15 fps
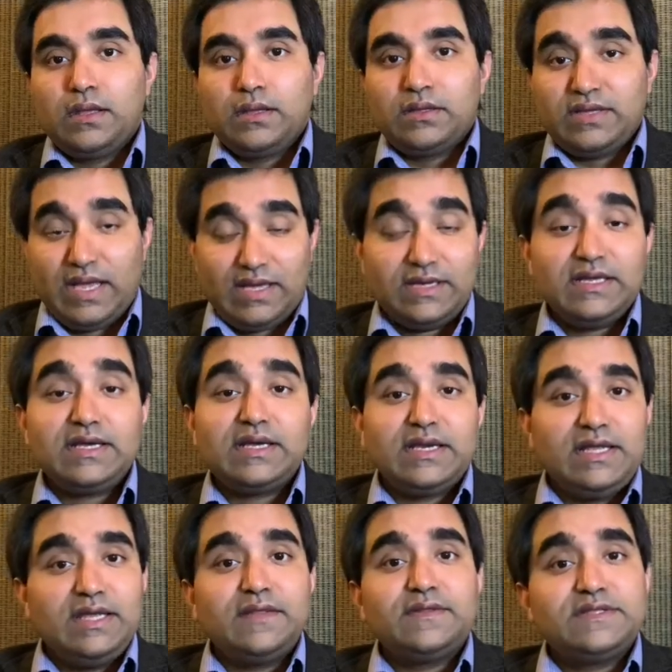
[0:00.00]

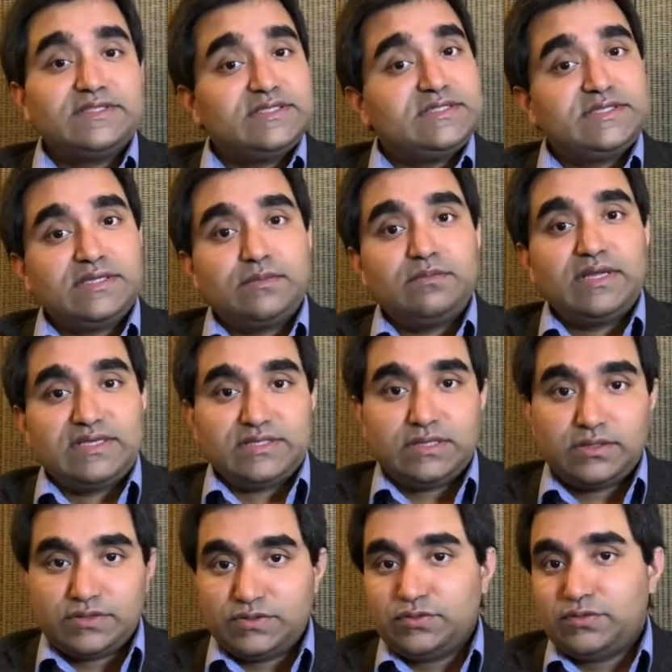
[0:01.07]
Technically, this is termed as
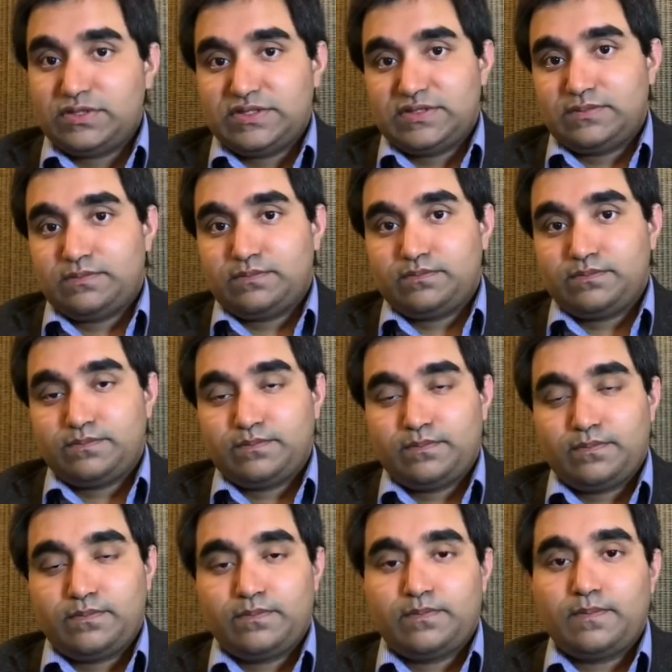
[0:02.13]
hirsutism.
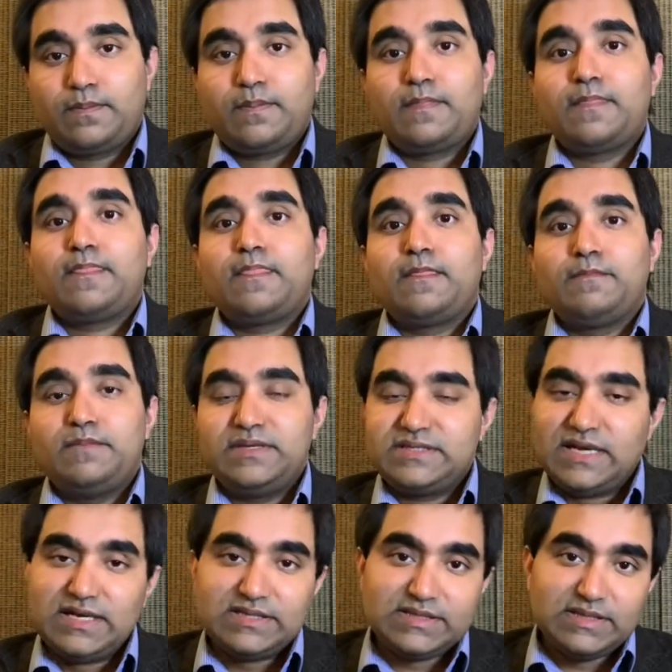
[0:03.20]

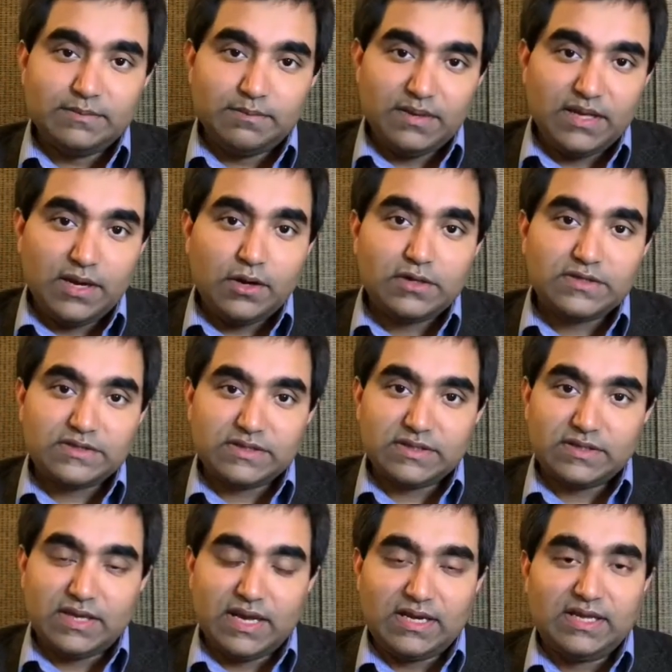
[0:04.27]
Besides the periods
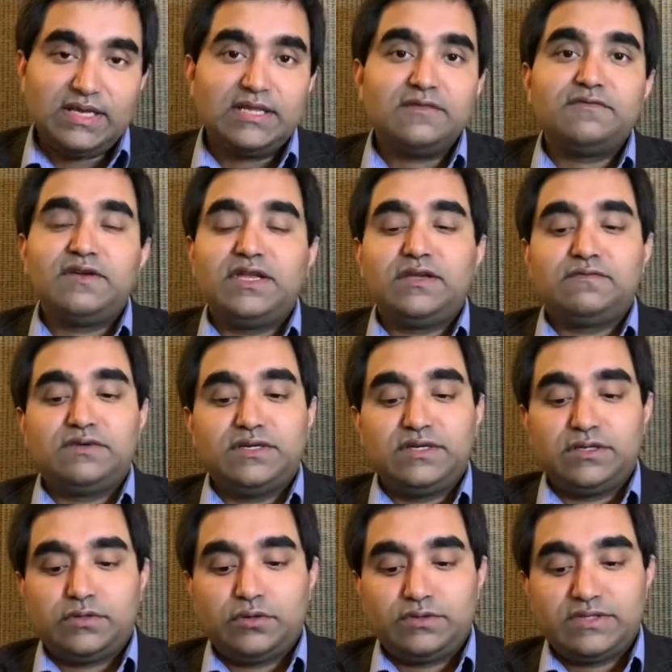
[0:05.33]
getting infrequent
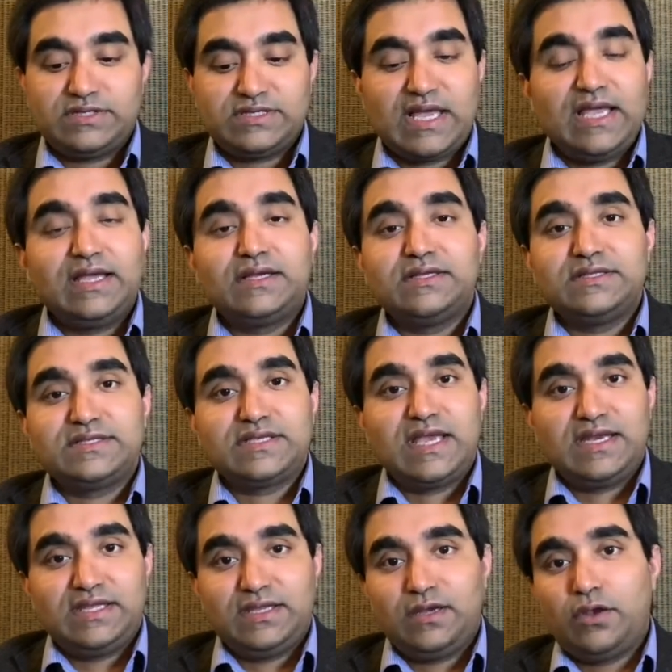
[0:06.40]
or the cycles
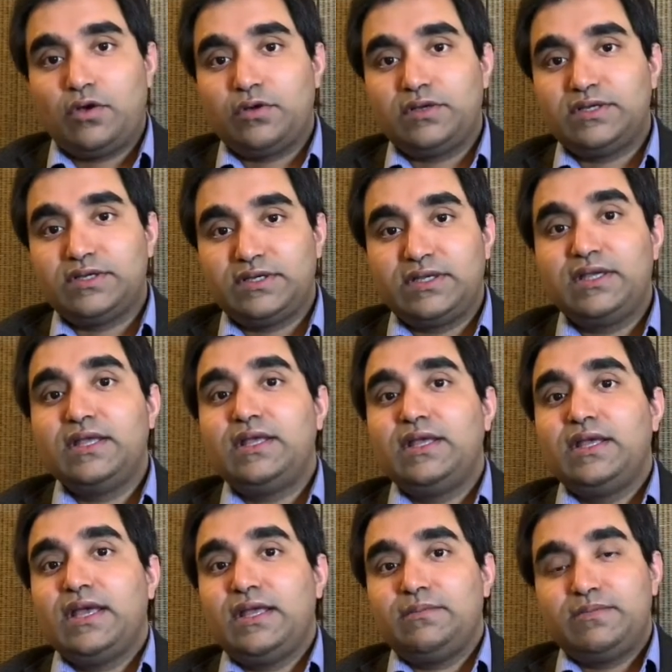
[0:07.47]
getting longer,
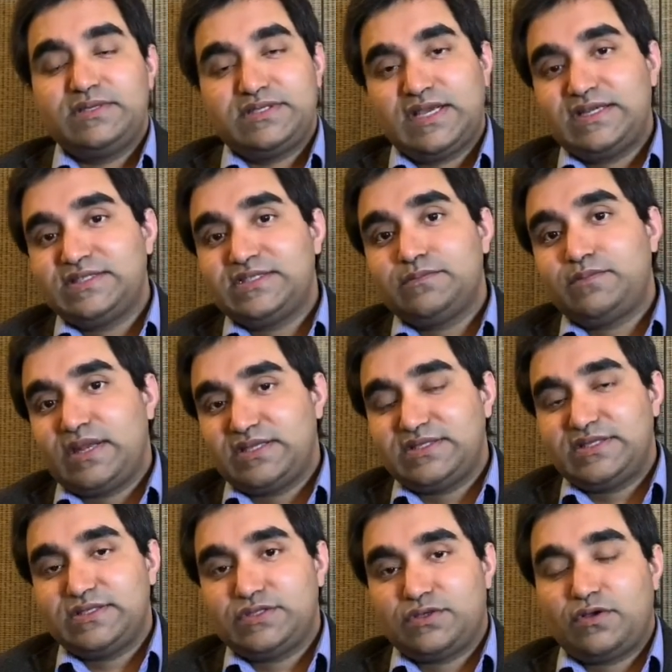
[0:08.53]
and besides the
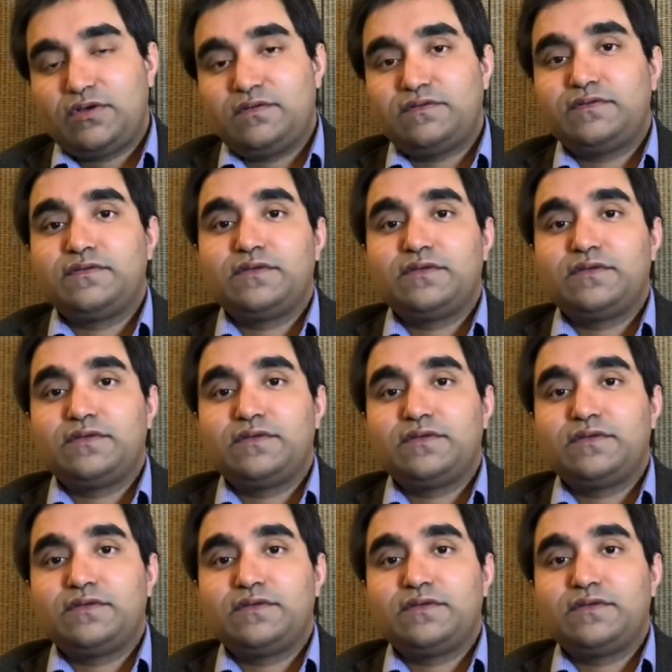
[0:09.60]
presence of